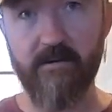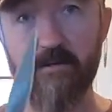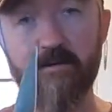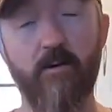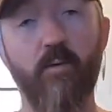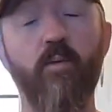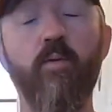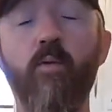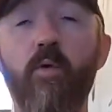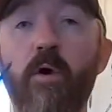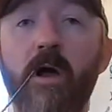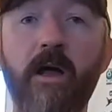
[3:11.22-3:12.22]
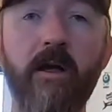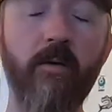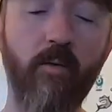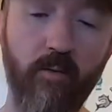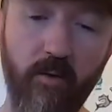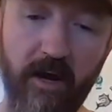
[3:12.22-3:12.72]
these are
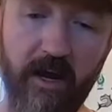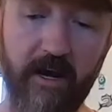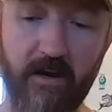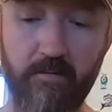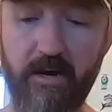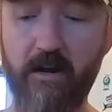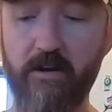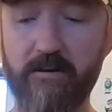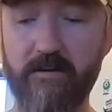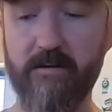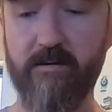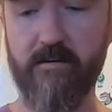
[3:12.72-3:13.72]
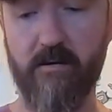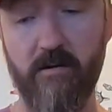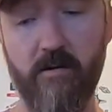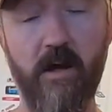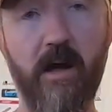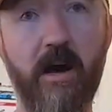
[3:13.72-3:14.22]
way out of balance, out
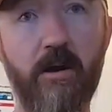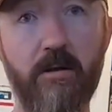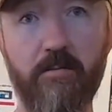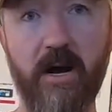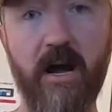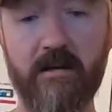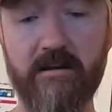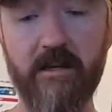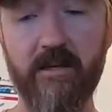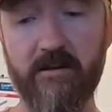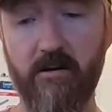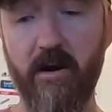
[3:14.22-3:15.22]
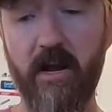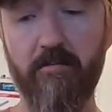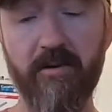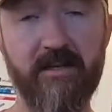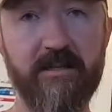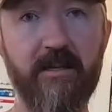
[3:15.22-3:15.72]
of the box. And these are
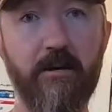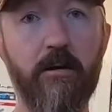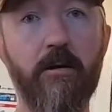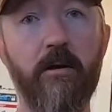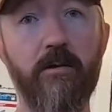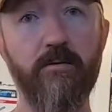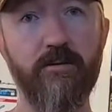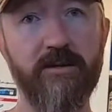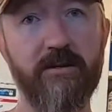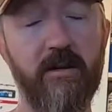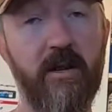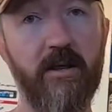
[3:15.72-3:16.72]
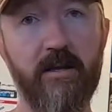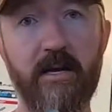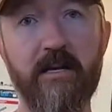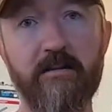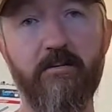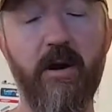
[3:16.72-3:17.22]
APC clones. And I think
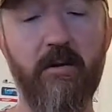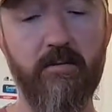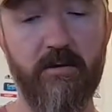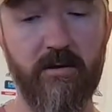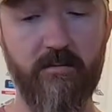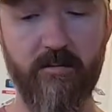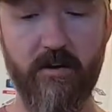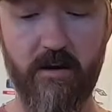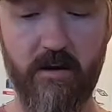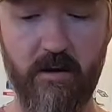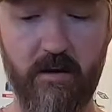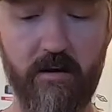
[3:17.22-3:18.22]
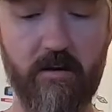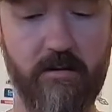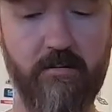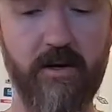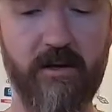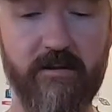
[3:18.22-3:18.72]
that's probably, you know,
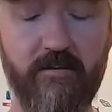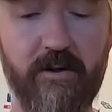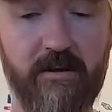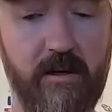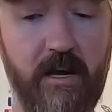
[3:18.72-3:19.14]
the biggest reason.